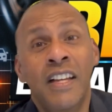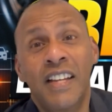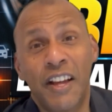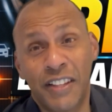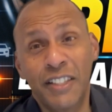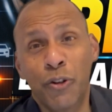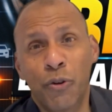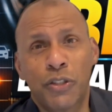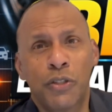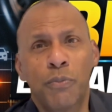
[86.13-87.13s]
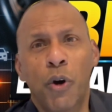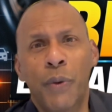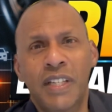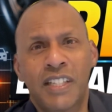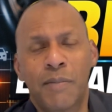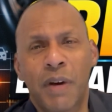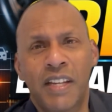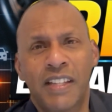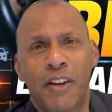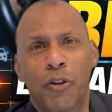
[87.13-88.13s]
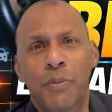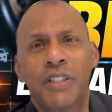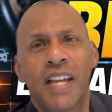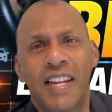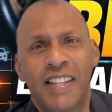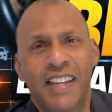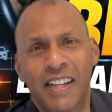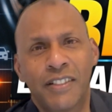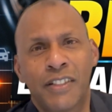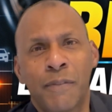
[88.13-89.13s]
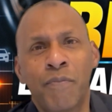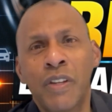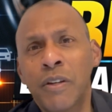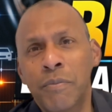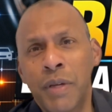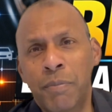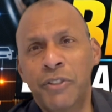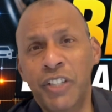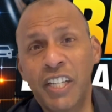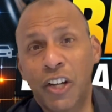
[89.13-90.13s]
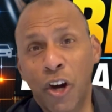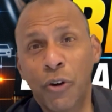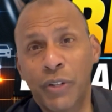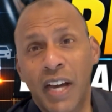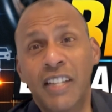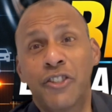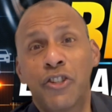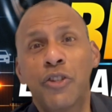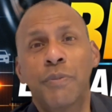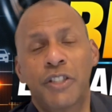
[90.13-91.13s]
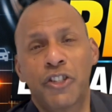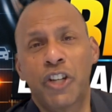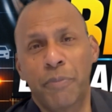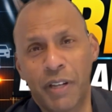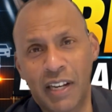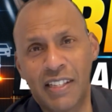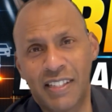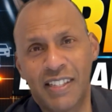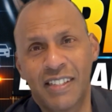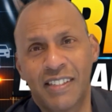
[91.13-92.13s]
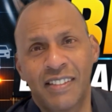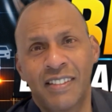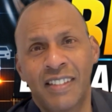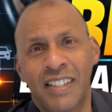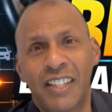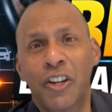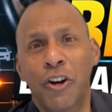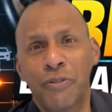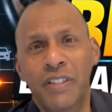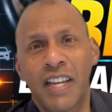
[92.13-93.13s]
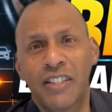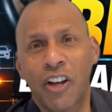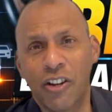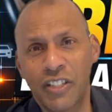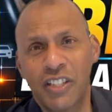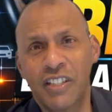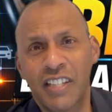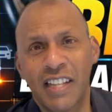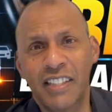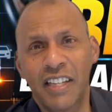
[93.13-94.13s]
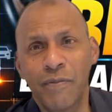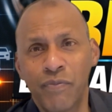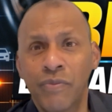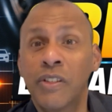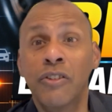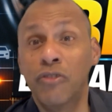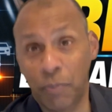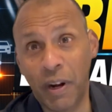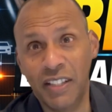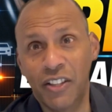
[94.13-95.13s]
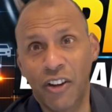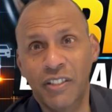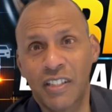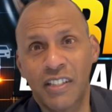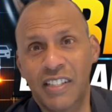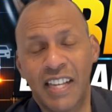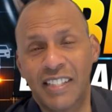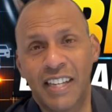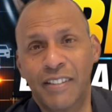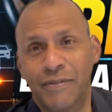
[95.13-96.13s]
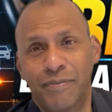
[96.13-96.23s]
Now this causes more wasted money than almost anything else. People read a code and assume it's a shopping list. The code says oxygen sensor, replace the oxygen sensor.